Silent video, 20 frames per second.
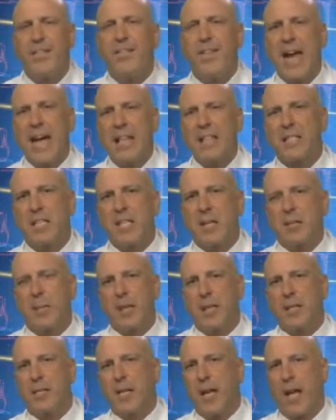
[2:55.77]
that's going to
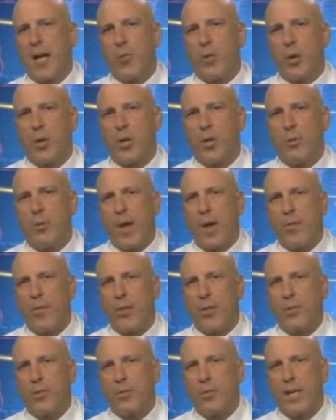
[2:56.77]
be a time where you'd
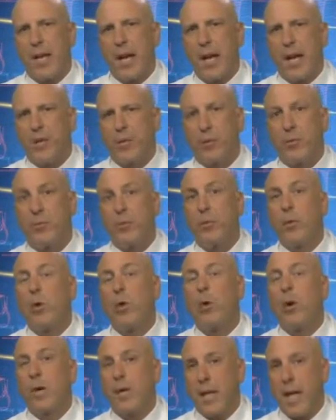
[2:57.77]
rather use the
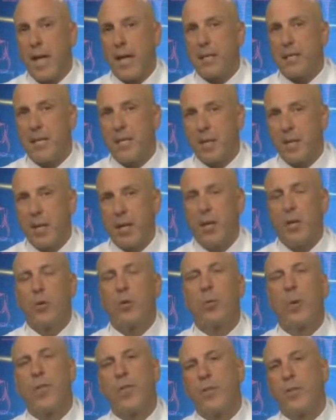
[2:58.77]
hydrofluoric acid
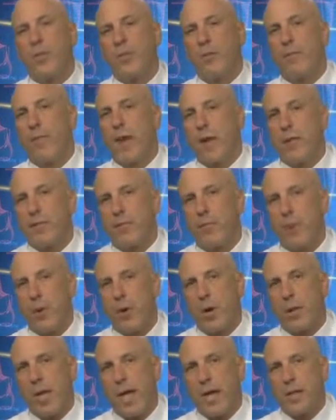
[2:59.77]
rather than the
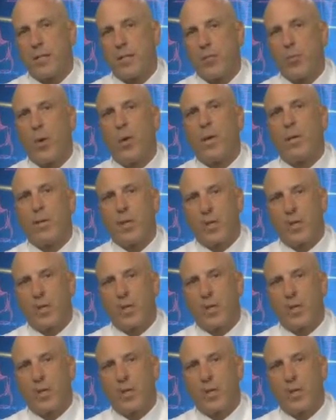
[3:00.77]
phosphoric acid when